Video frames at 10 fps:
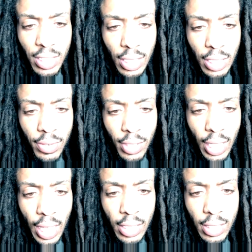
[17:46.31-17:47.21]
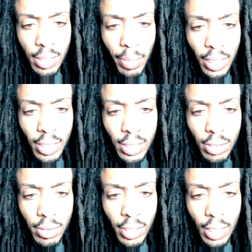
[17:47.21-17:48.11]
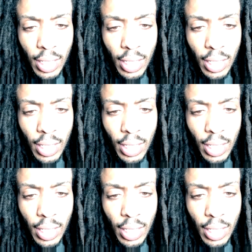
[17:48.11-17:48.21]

judge for the case to make history.